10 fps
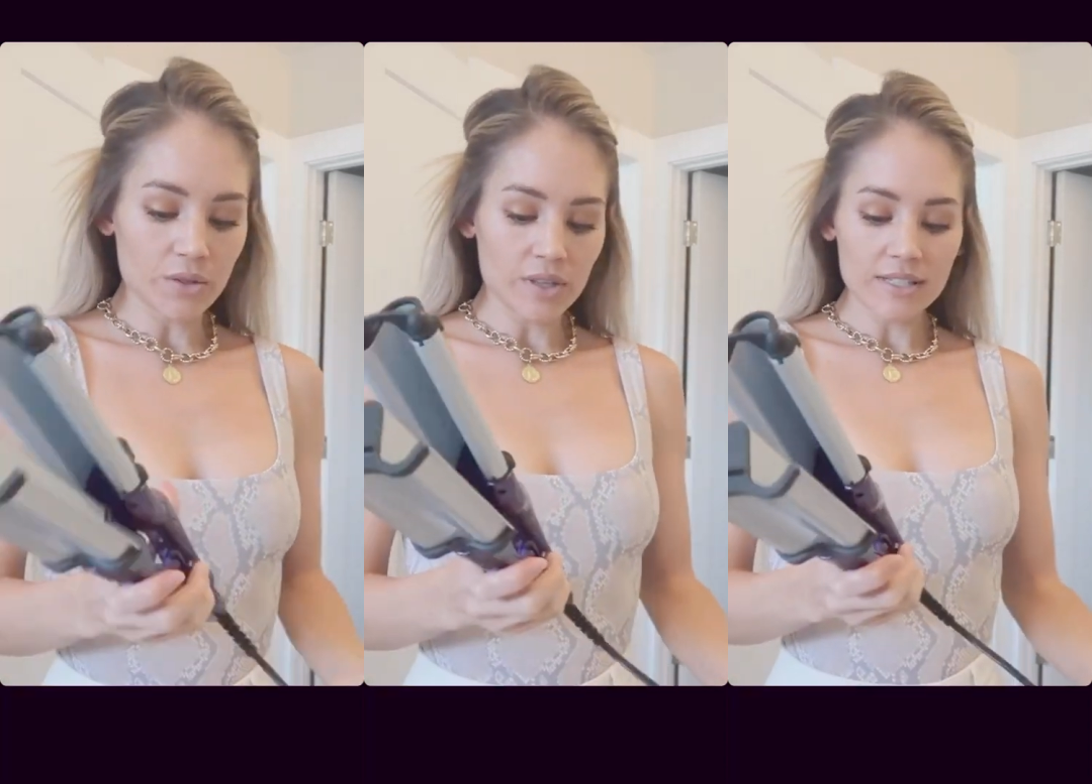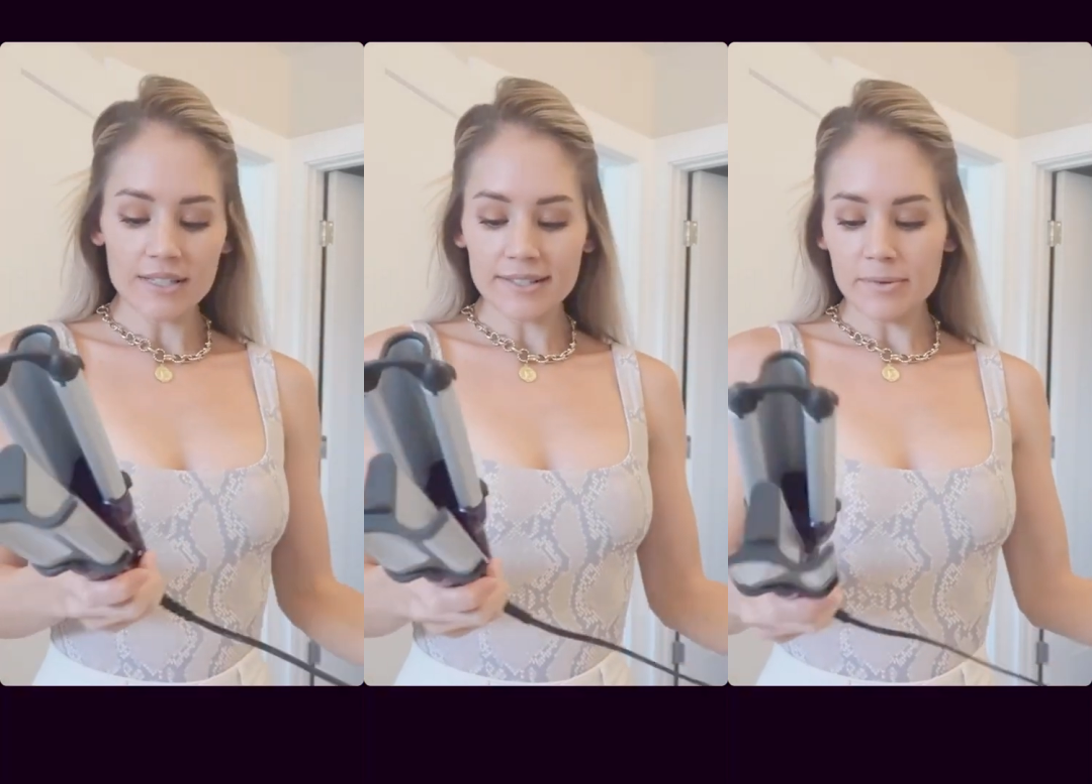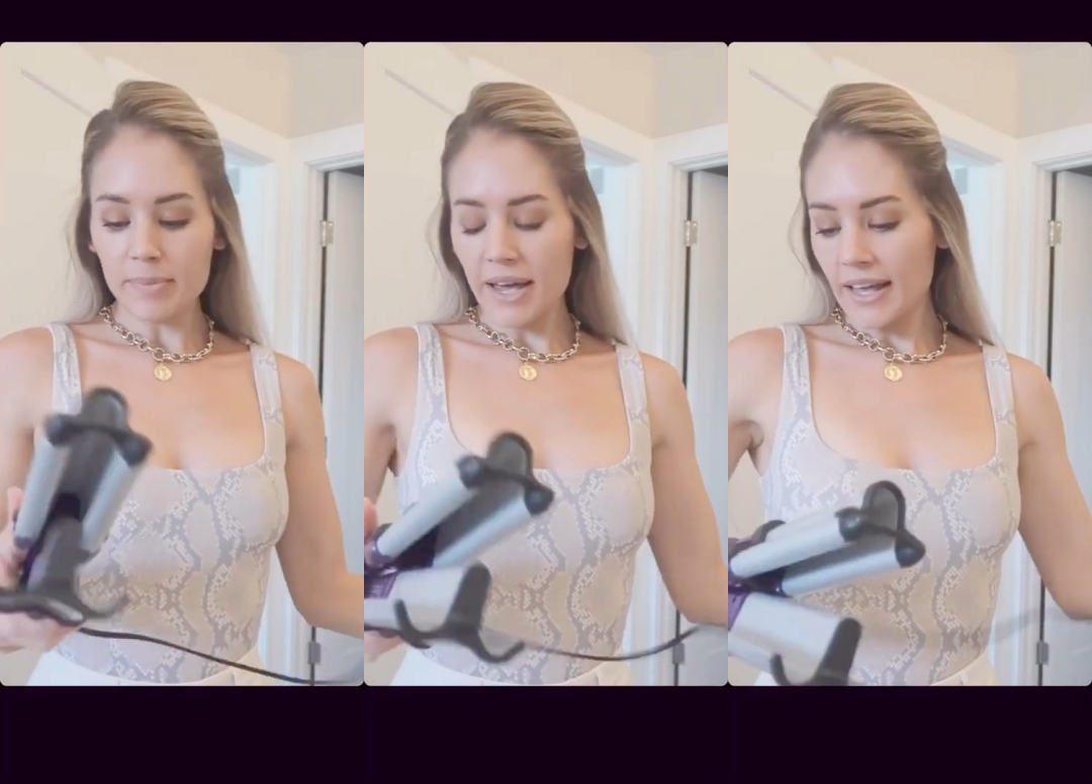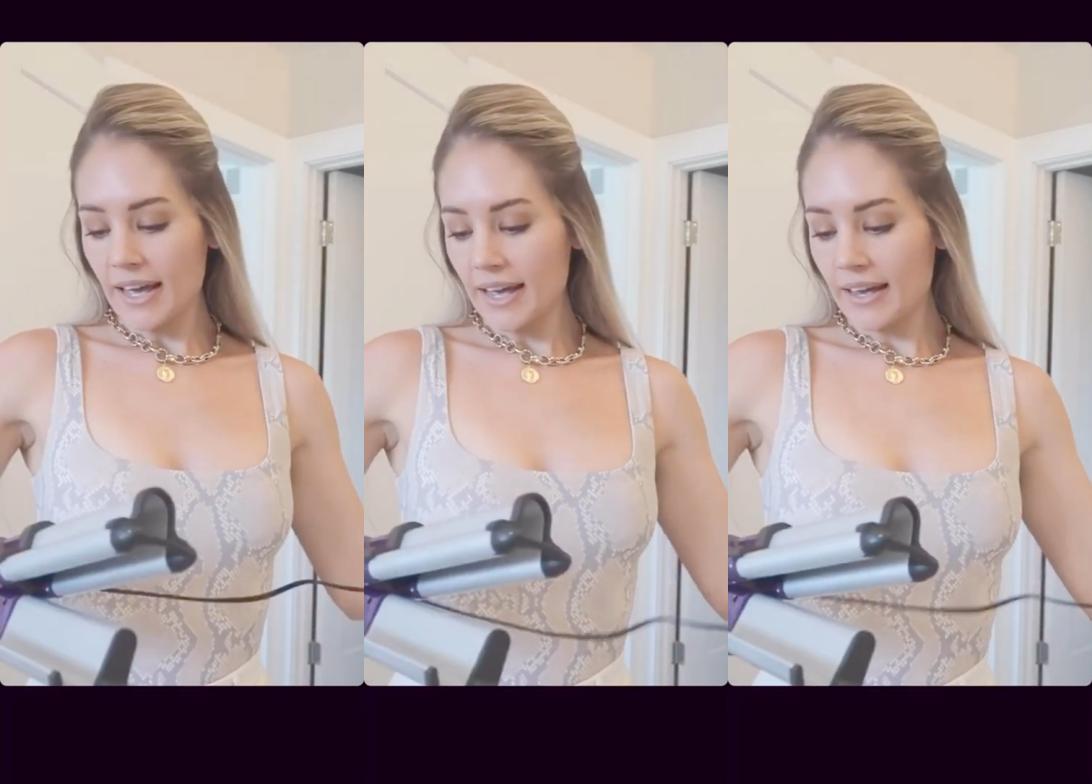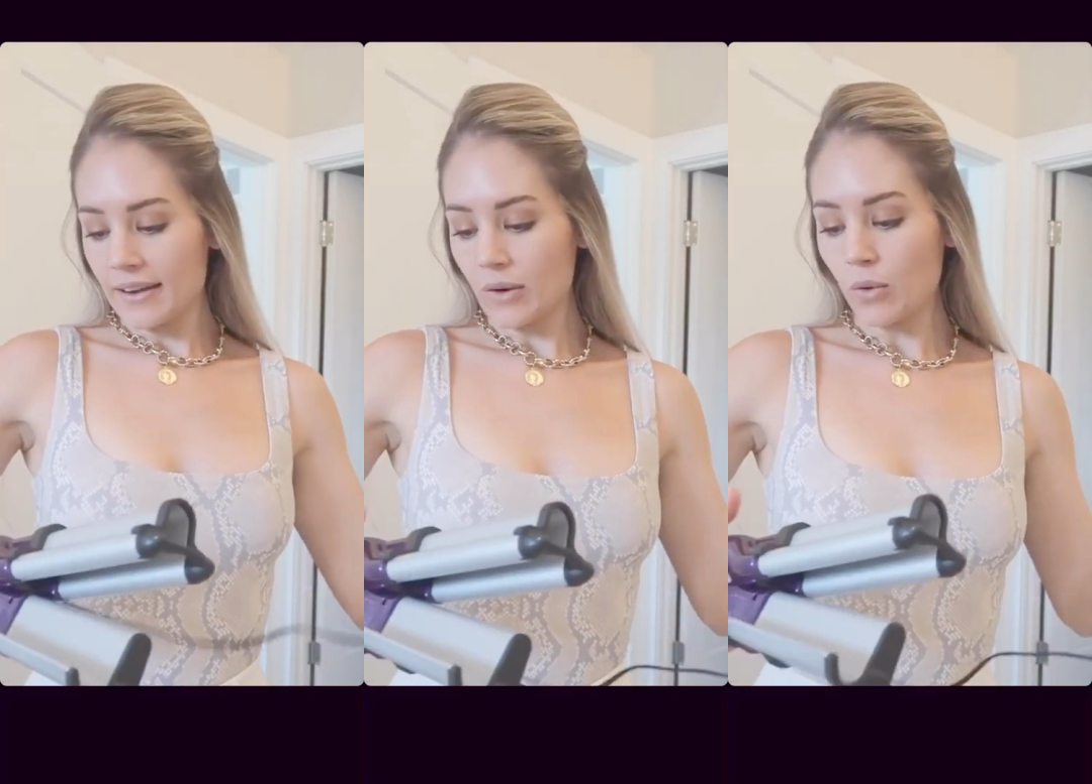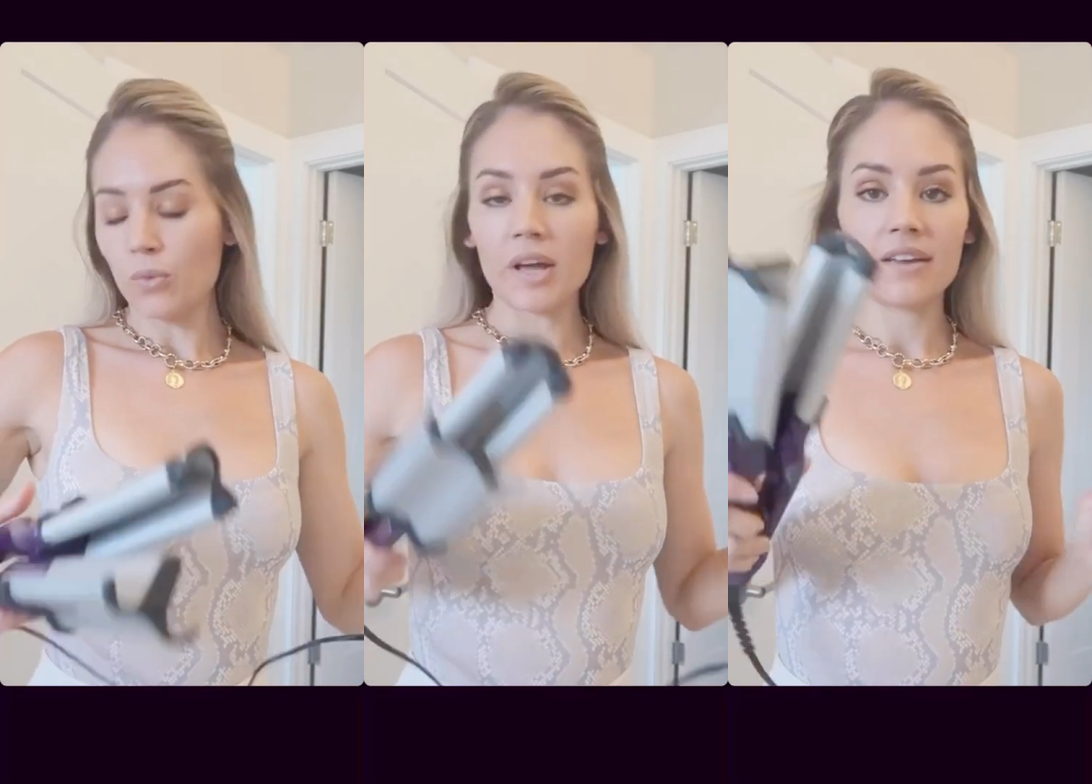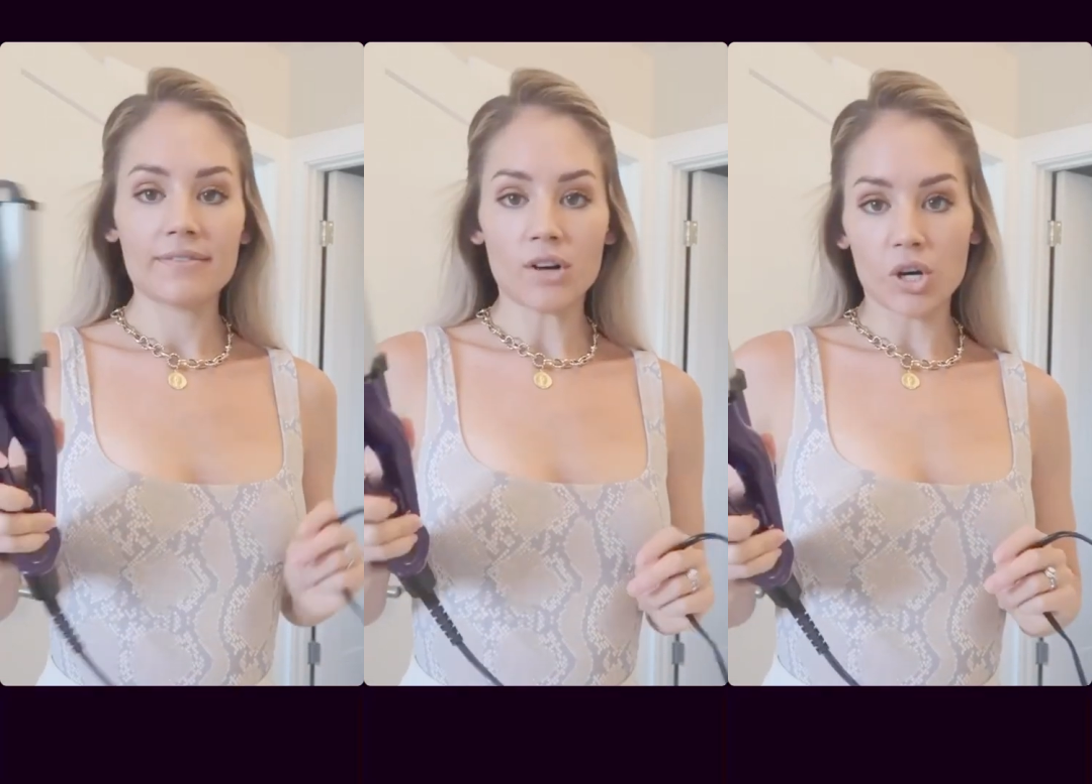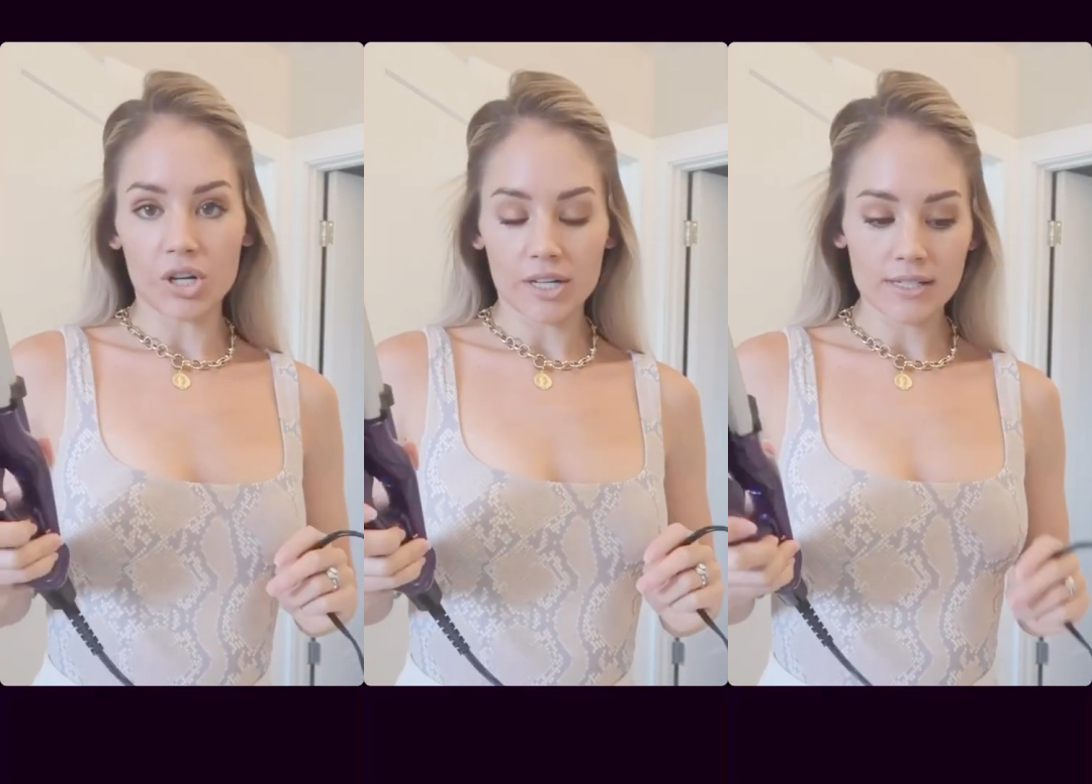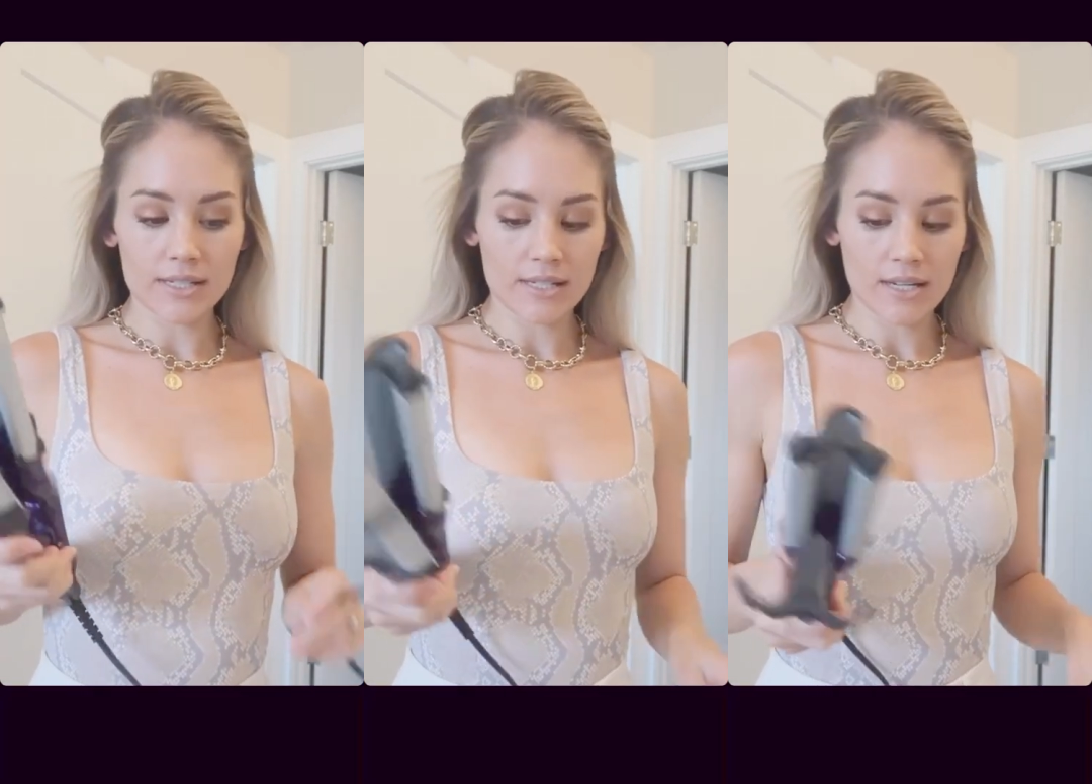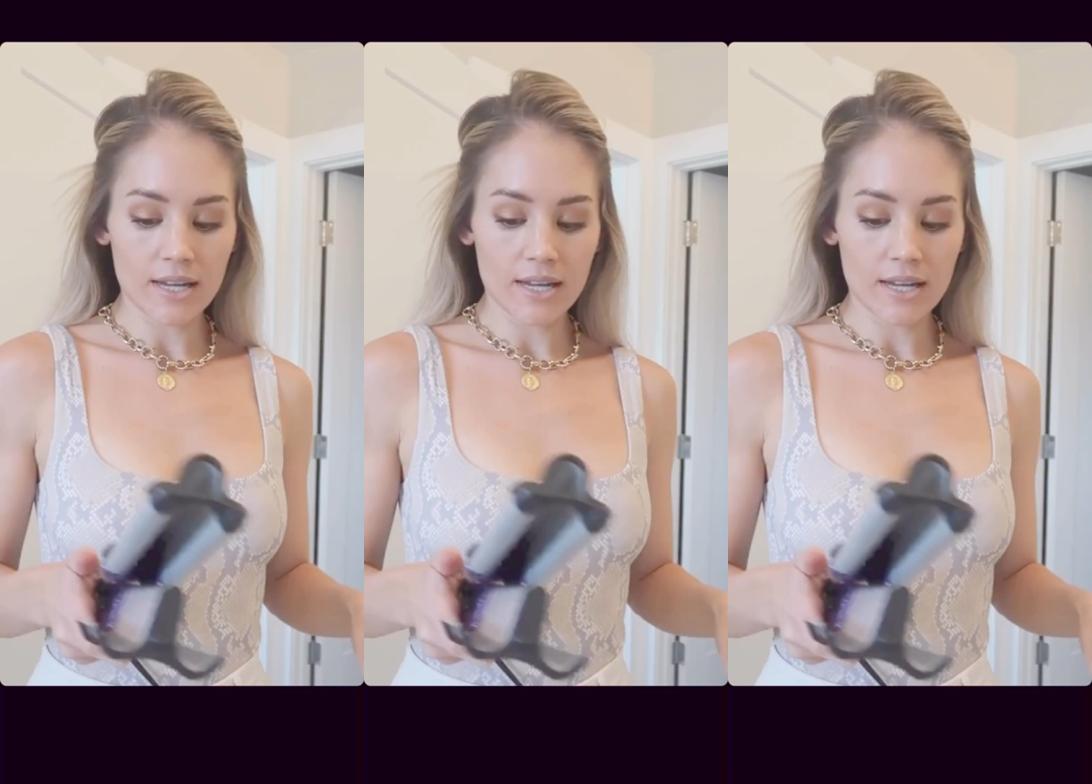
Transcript: so this is the Bedhead Wave Artist,